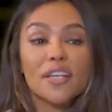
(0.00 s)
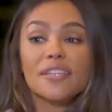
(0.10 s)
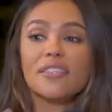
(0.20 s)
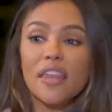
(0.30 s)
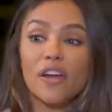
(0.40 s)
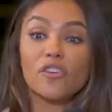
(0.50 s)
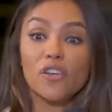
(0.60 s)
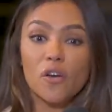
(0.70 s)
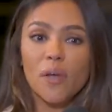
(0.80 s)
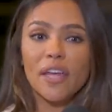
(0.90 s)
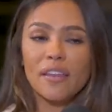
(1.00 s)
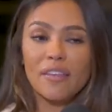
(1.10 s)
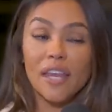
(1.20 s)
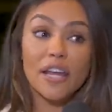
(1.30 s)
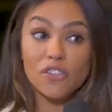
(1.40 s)
it is they're doing
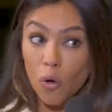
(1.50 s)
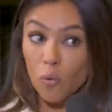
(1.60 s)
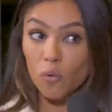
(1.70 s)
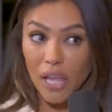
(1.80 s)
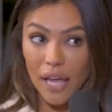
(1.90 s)
that I don't